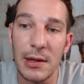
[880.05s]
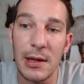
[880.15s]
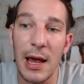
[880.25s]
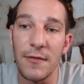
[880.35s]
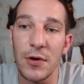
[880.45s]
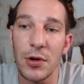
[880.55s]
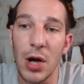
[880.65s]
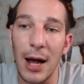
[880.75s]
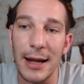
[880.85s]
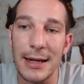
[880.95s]
if you
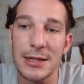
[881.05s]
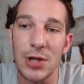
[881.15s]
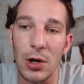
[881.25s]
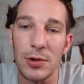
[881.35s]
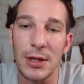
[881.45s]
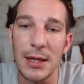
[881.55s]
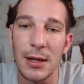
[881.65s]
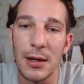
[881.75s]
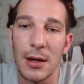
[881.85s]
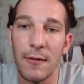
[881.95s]
got
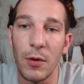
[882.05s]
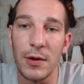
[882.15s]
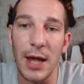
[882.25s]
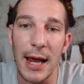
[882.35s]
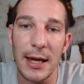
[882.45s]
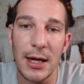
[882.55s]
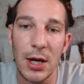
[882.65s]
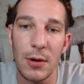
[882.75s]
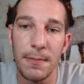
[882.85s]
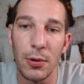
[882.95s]
Exalted With the
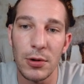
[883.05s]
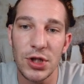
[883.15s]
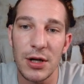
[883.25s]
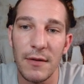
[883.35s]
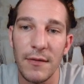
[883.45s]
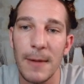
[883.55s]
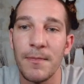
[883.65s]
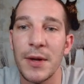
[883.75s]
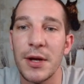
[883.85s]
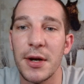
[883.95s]
AQ portion of it,
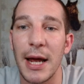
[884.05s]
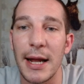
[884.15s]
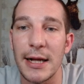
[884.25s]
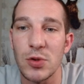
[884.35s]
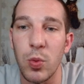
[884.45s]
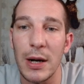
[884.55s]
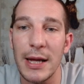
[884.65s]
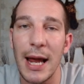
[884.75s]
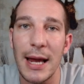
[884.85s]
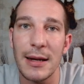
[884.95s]
you're getting
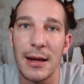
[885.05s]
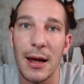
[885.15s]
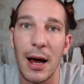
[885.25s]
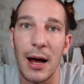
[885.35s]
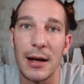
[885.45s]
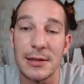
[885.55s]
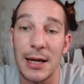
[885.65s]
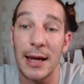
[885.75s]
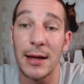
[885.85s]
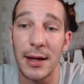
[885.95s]
28
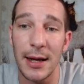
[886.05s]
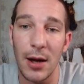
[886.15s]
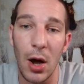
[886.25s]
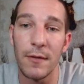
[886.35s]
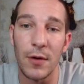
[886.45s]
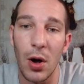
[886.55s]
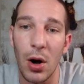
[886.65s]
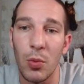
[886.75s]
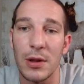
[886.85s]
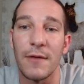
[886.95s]
healing
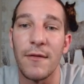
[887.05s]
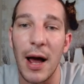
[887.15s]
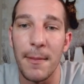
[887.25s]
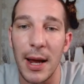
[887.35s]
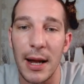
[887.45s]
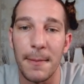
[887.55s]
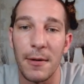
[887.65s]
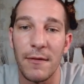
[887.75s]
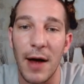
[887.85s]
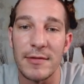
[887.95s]
overall with the 5 mana
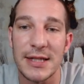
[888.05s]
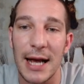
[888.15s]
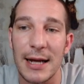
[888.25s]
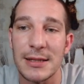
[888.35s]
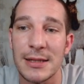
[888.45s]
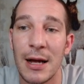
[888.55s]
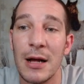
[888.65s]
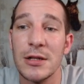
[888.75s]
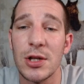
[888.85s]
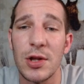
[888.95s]
per 5 seconds.
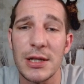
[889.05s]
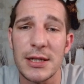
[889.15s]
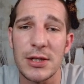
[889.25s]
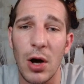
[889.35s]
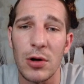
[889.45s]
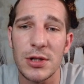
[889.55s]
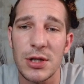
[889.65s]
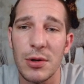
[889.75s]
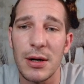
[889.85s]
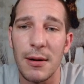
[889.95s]
So this is
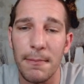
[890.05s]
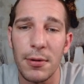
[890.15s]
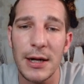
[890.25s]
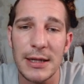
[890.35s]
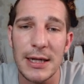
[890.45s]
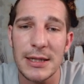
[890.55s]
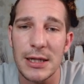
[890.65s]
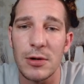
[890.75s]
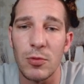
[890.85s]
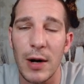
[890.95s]
also a pretty
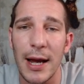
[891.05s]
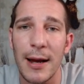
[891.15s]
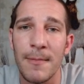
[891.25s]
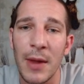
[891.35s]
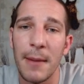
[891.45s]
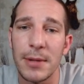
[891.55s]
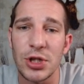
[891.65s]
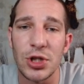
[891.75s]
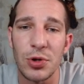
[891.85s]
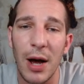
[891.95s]
decent ring,
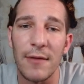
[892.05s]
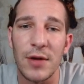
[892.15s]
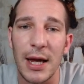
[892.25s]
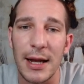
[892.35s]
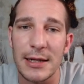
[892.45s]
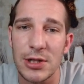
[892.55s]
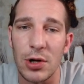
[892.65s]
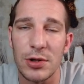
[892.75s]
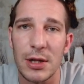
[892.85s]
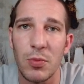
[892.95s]
but you do have to get
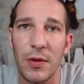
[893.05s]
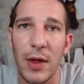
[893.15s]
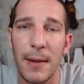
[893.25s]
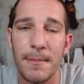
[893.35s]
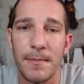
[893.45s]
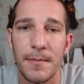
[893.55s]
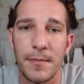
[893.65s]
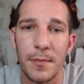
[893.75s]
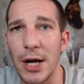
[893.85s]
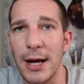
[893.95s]
exalted with them.
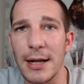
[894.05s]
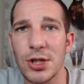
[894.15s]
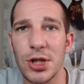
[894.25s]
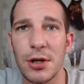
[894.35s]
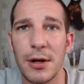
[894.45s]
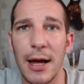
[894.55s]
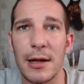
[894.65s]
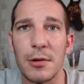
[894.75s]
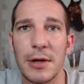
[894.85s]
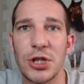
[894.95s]
Trinkets, you're looking
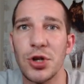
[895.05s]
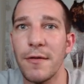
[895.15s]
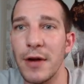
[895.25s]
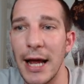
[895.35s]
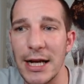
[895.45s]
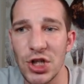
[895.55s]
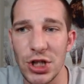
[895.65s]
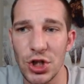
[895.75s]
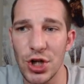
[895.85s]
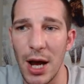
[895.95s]
at the
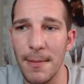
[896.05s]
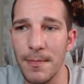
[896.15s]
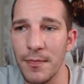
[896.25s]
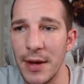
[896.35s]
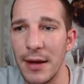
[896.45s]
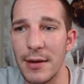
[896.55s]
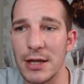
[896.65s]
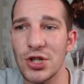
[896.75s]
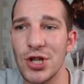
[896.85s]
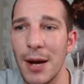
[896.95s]
rejuvenation gem.
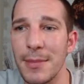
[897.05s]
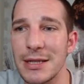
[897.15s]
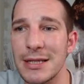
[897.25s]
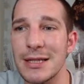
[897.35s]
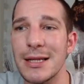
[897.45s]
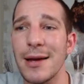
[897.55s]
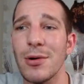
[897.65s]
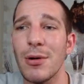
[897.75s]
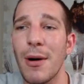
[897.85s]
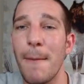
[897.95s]
This gem is
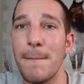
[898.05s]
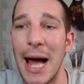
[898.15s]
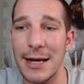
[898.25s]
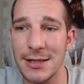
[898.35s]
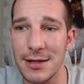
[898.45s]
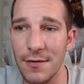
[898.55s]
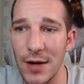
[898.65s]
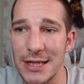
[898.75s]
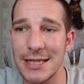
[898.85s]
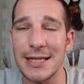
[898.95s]
still massive,
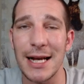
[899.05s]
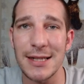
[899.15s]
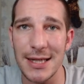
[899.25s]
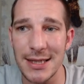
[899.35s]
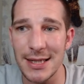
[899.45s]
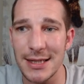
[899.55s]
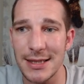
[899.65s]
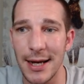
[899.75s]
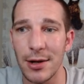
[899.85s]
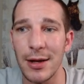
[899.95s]
66
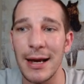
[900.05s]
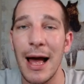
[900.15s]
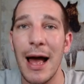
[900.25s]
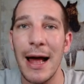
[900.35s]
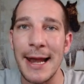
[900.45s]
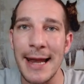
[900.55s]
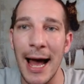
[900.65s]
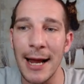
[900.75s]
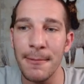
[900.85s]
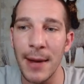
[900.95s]
healing and
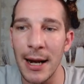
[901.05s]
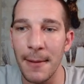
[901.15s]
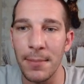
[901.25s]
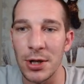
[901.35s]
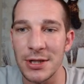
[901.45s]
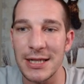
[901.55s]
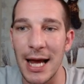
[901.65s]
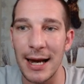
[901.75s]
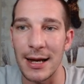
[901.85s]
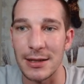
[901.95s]
9 mana per
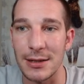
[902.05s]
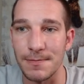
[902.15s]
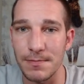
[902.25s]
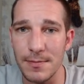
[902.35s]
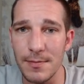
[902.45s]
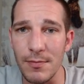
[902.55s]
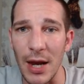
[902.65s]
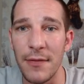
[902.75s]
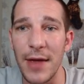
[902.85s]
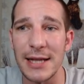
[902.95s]
second.
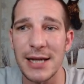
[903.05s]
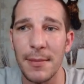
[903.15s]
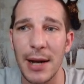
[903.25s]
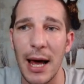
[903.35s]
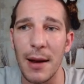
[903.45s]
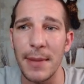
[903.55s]
That's coming out of